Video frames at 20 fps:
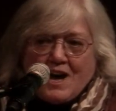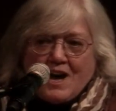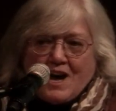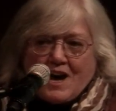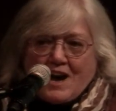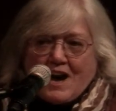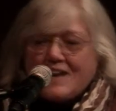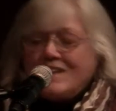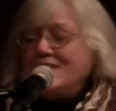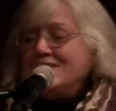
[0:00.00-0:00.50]

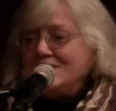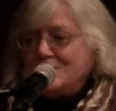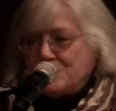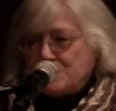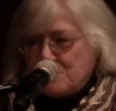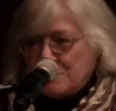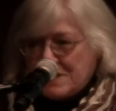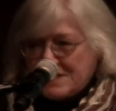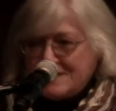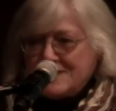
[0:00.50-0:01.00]
I
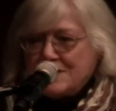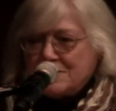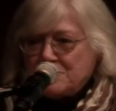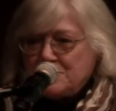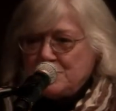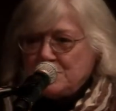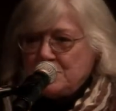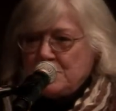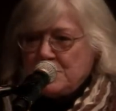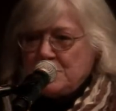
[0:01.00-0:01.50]
consider myself
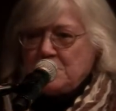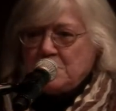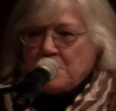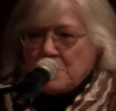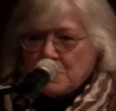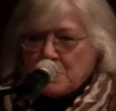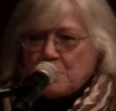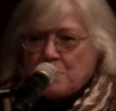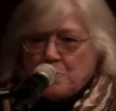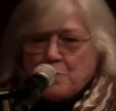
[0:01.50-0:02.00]
to be
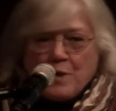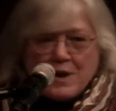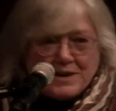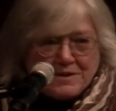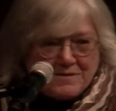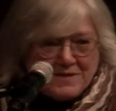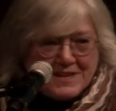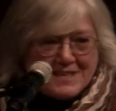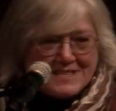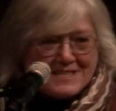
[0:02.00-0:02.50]
one
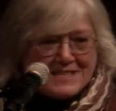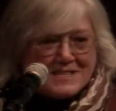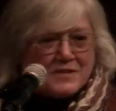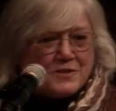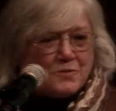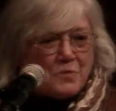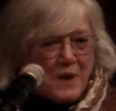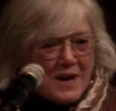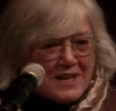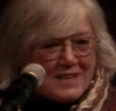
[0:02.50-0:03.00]
of his
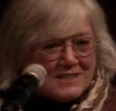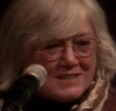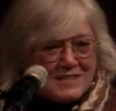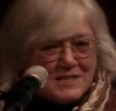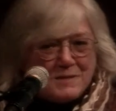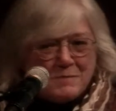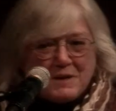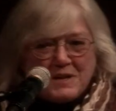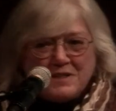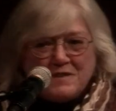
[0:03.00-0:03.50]
as well,
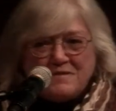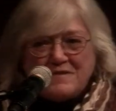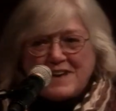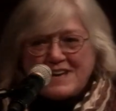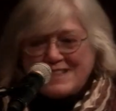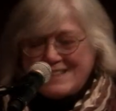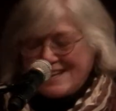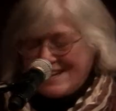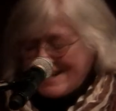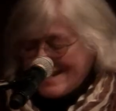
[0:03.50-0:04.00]
despite the
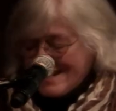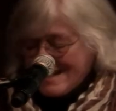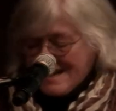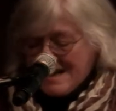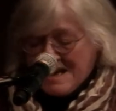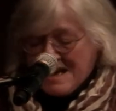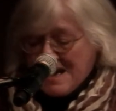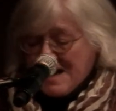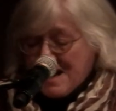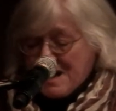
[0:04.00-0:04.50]
fact that I
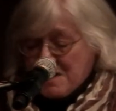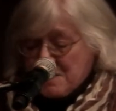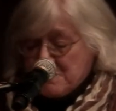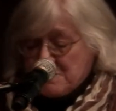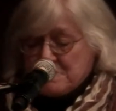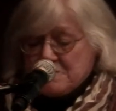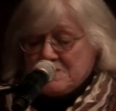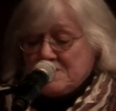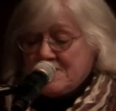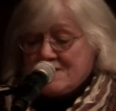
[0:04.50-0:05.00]

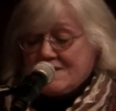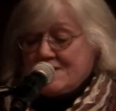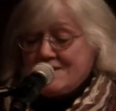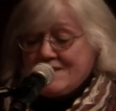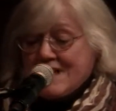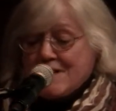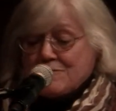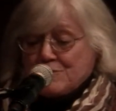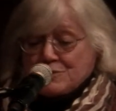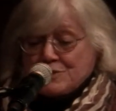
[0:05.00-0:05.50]
um,
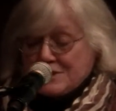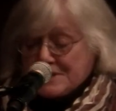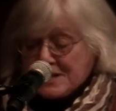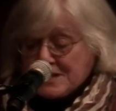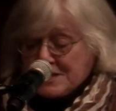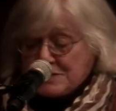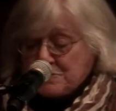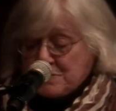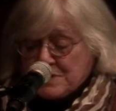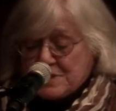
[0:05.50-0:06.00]
never
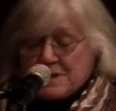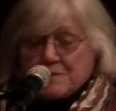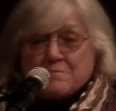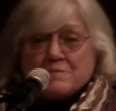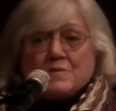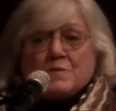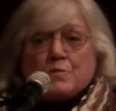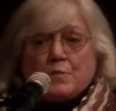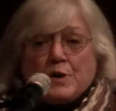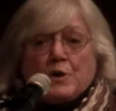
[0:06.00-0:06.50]
studied with
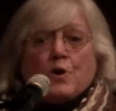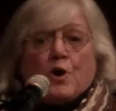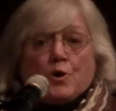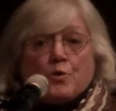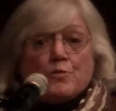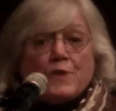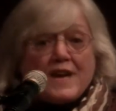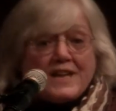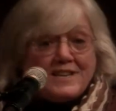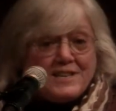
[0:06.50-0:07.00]
him. We
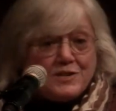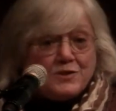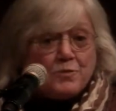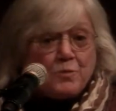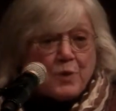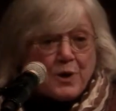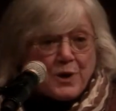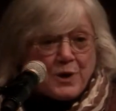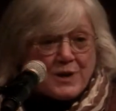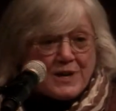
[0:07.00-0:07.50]
all read his
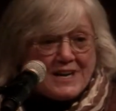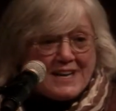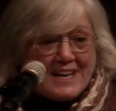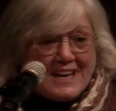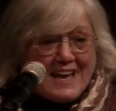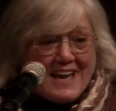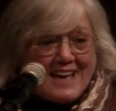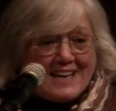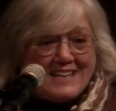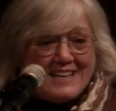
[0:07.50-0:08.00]
work,
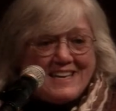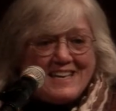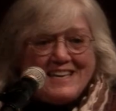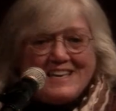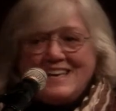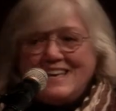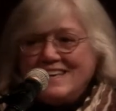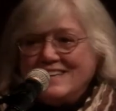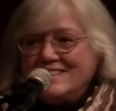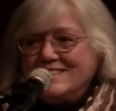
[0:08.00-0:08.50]
and he
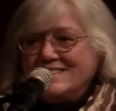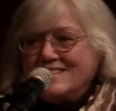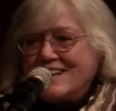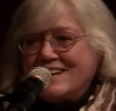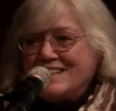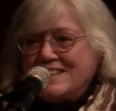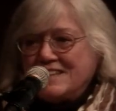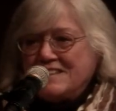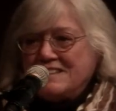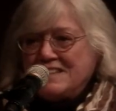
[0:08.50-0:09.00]
is,
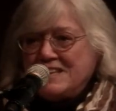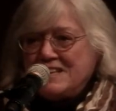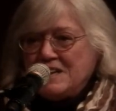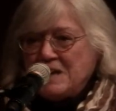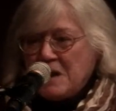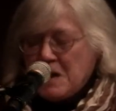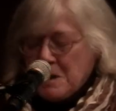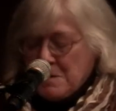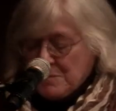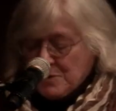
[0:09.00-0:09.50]
I think, the
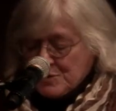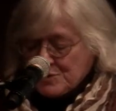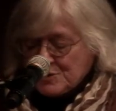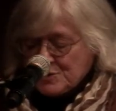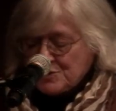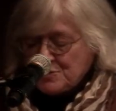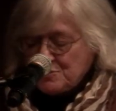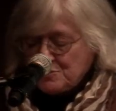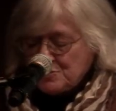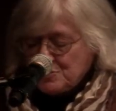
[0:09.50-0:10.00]

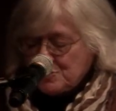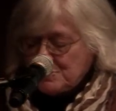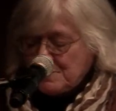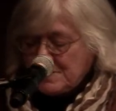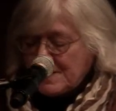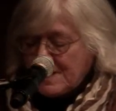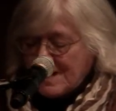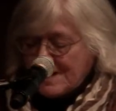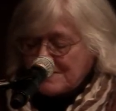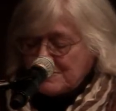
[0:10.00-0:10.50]
person who should
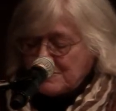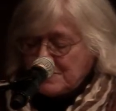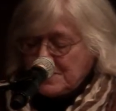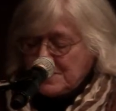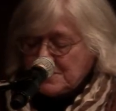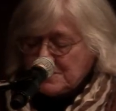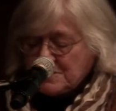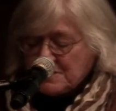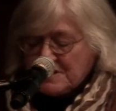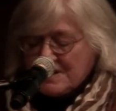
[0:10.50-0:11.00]
be honored
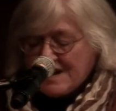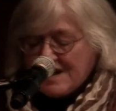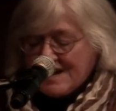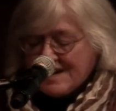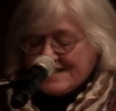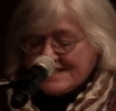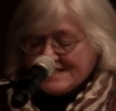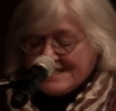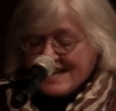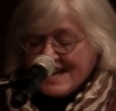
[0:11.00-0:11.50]
here
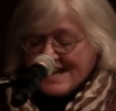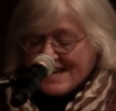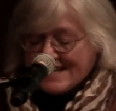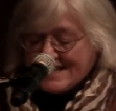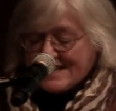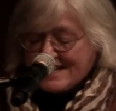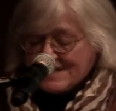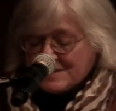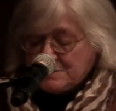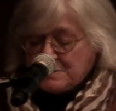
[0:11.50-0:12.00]
today
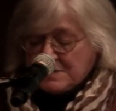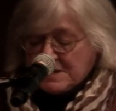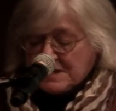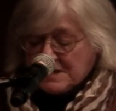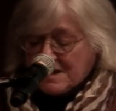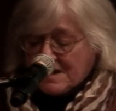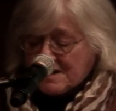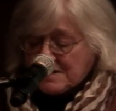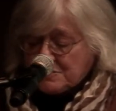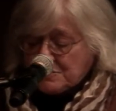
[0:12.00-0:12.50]
and is
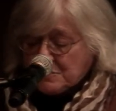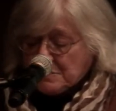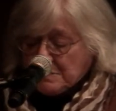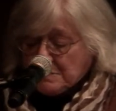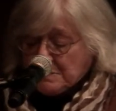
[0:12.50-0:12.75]
being honored.